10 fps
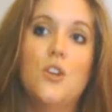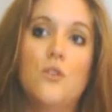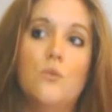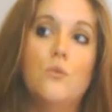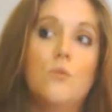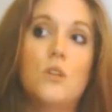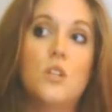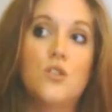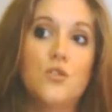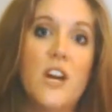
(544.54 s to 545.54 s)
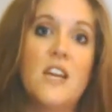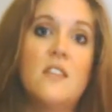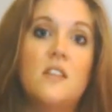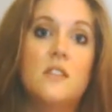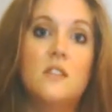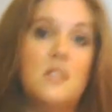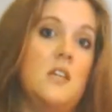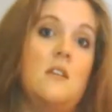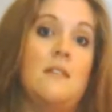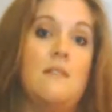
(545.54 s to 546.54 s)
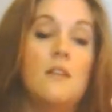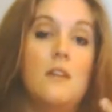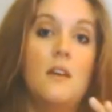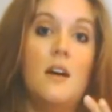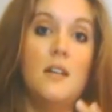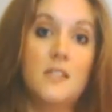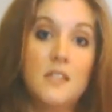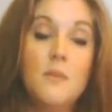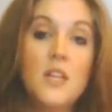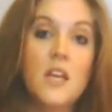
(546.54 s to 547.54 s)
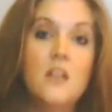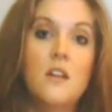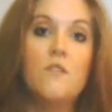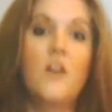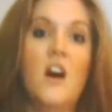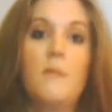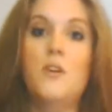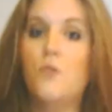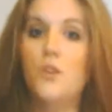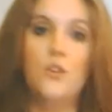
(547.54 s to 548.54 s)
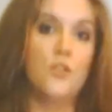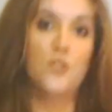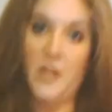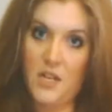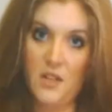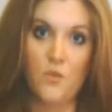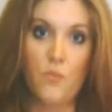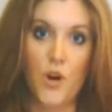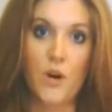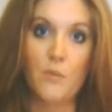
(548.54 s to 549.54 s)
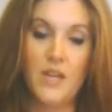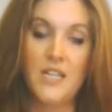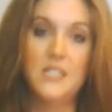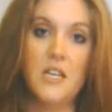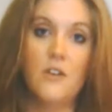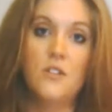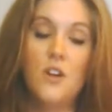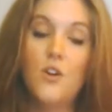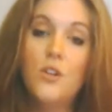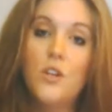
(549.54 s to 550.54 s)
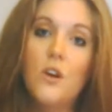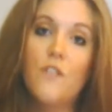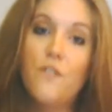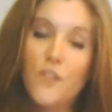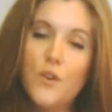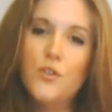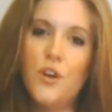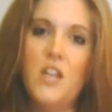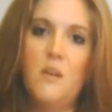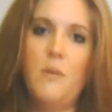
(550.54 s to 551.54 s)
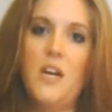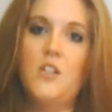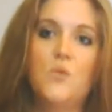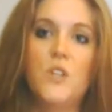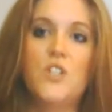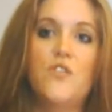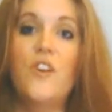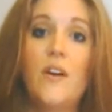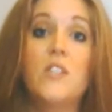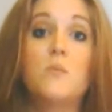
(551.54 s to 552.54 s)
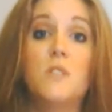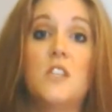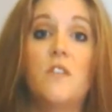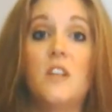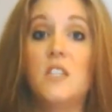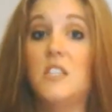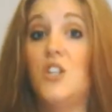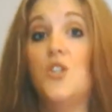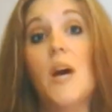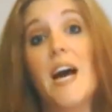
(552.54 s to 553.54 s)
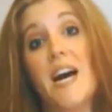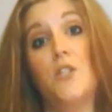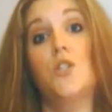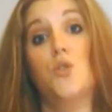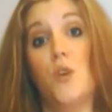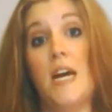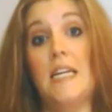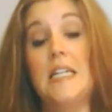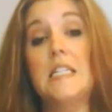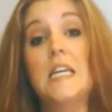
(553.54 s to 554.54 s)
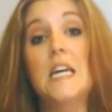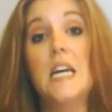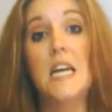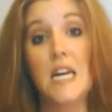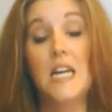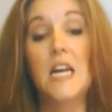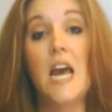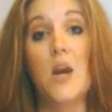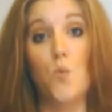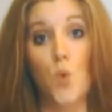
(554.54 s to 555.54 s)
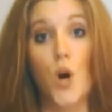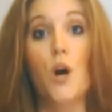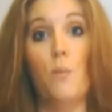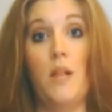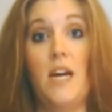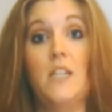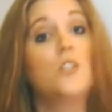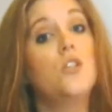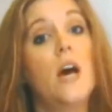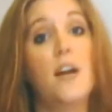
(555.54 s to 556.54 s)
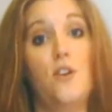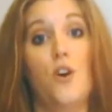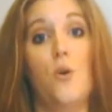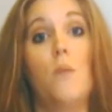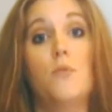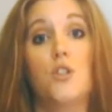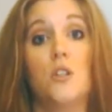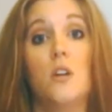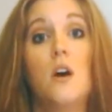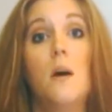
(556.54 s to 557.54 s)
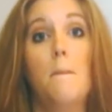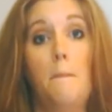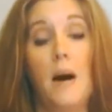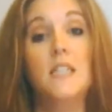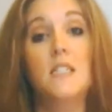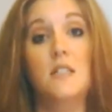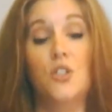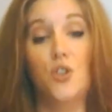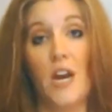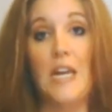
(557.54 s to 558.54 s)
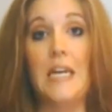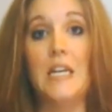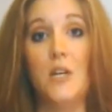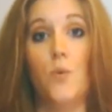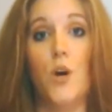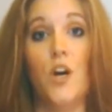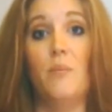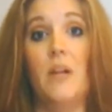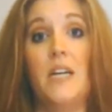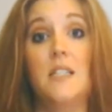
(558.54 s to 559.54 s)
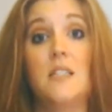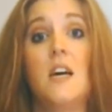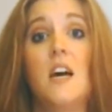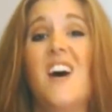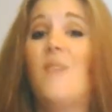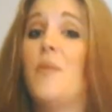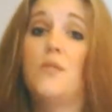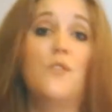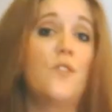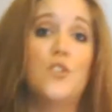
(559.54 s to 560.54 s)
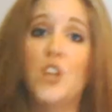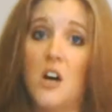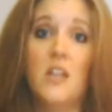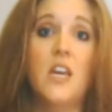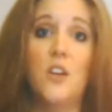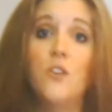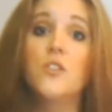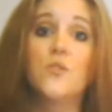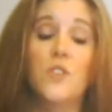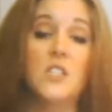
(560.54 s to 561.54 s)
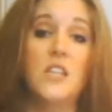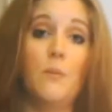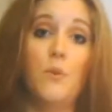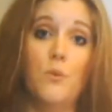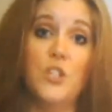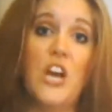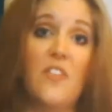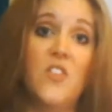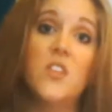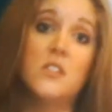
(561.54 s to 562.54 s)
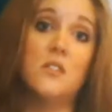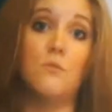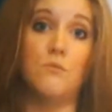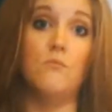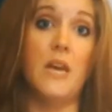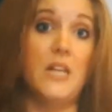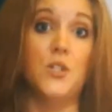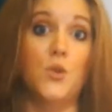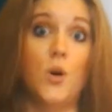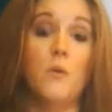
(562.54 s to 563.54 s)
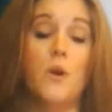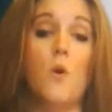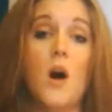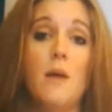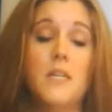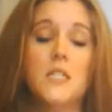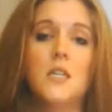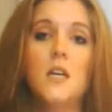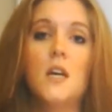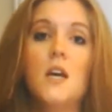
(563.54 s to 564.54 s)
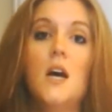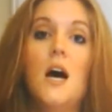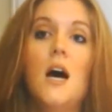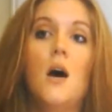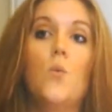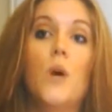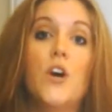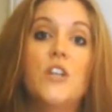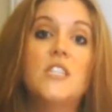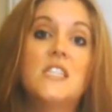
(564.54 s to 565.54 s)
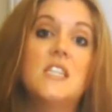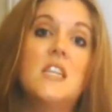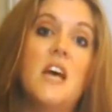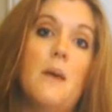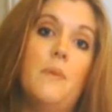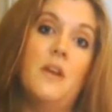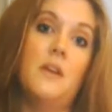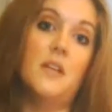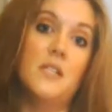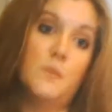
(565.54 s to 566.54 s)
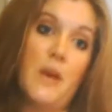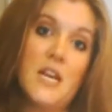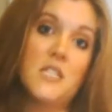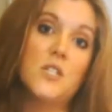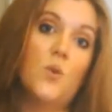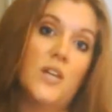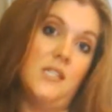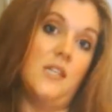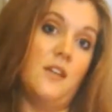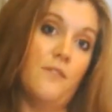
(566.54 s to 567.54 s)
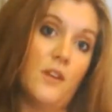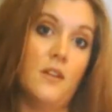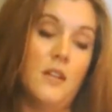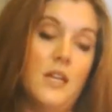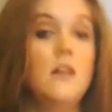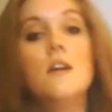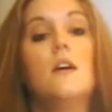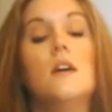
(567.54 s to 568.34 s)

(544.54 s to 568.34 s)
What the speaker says: you can train this in a simulated environment or you can train it in the workplace. There is only a few training packages which very specifically said you had to train it in a workplace. You had no option but training it in a workplace. There was a few childcare units, for example, which had this mandatory requirement. We're going to see that being expanded quite significantly